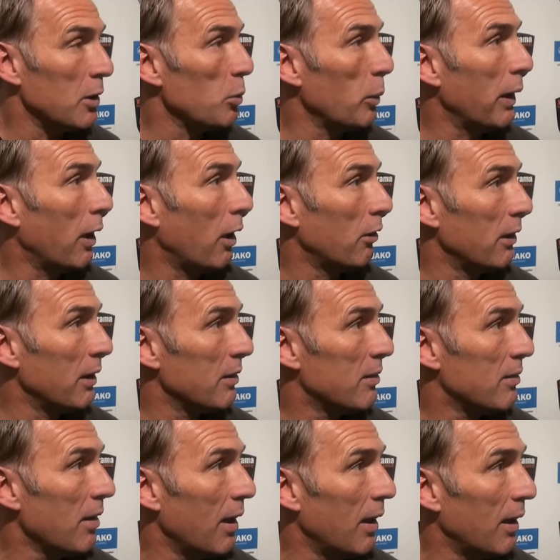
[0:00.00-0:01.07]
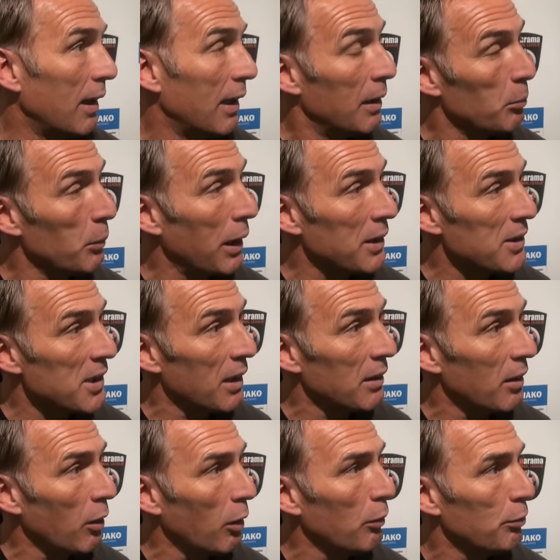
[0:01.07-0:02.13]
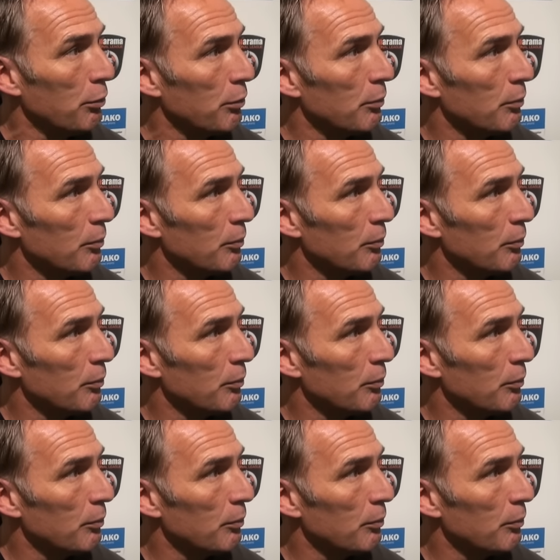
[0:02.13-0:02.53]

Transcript: as we are at him getting sending off.